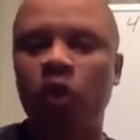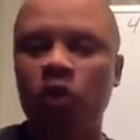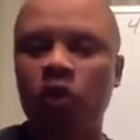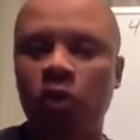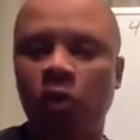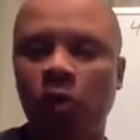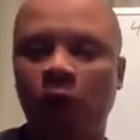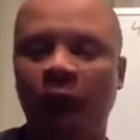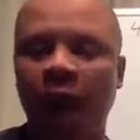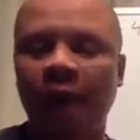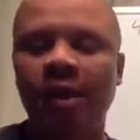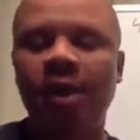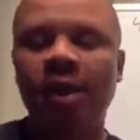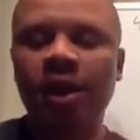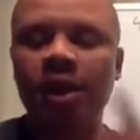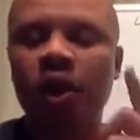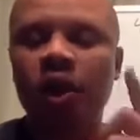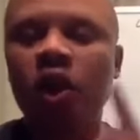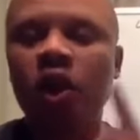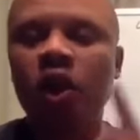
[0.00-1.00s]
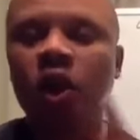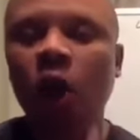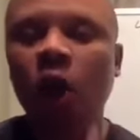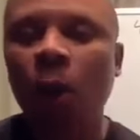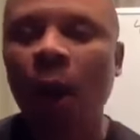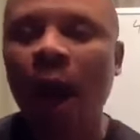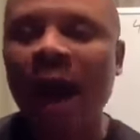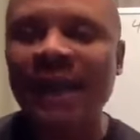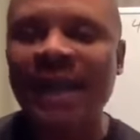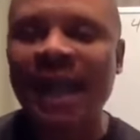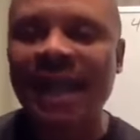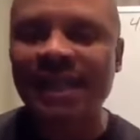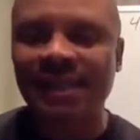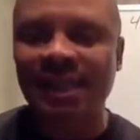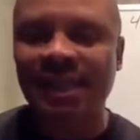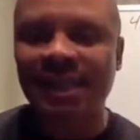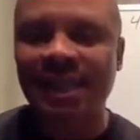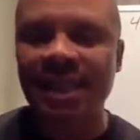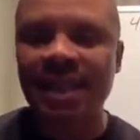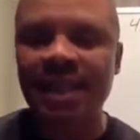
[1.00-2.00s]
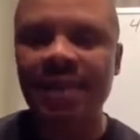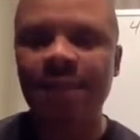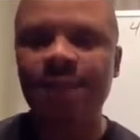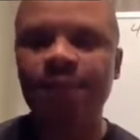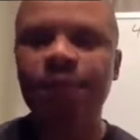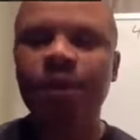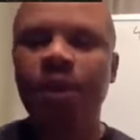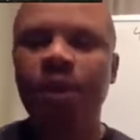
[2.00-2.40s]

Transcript: on your right. You know why that's key?